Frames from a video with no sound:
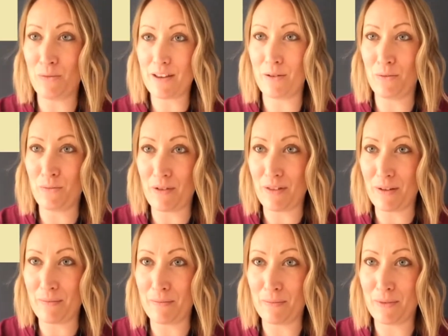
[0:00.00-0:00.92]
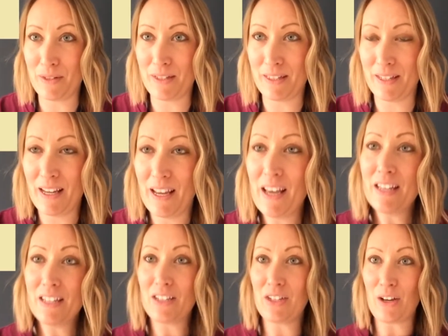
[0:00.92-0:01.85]
those rhythms.
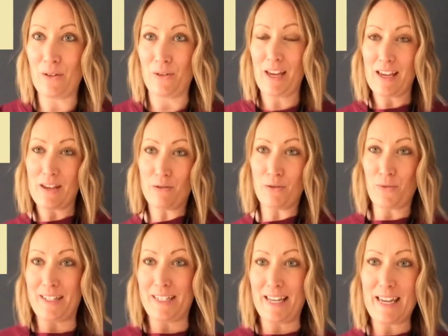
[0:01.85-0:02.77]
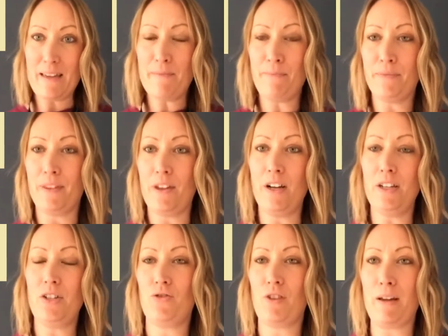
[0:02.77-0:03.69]
So get yours ready, nice
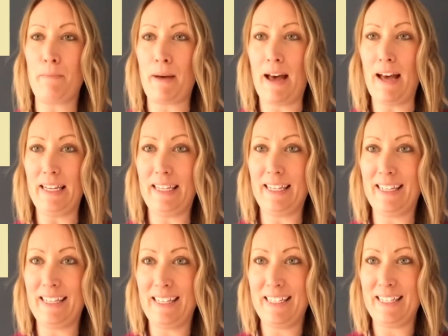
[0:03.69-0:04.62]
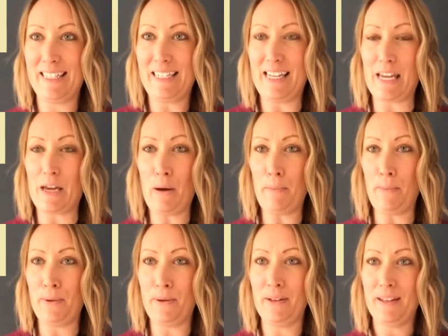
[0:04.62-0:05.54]
straight back, sitting up
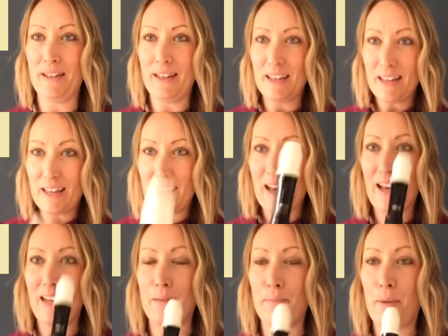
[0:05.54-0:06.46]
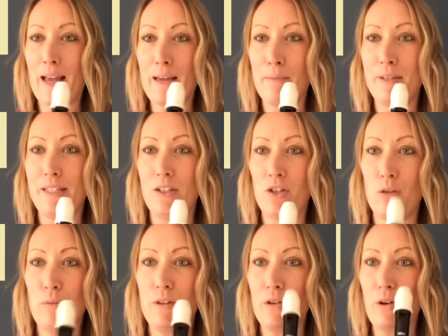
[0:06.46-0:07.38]
and in play position
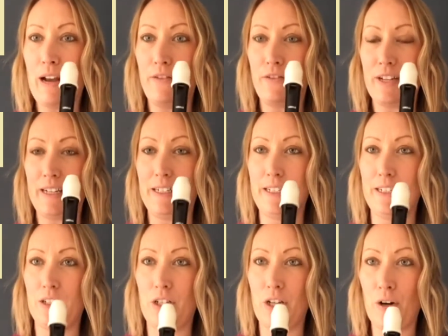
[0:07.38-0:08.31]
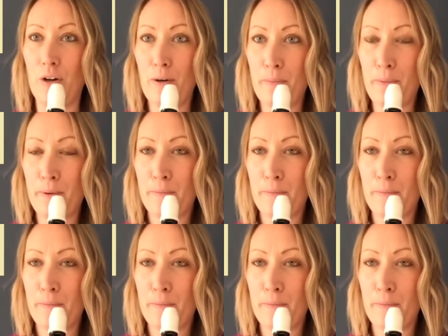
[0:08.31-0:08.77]
with your left hand at the top.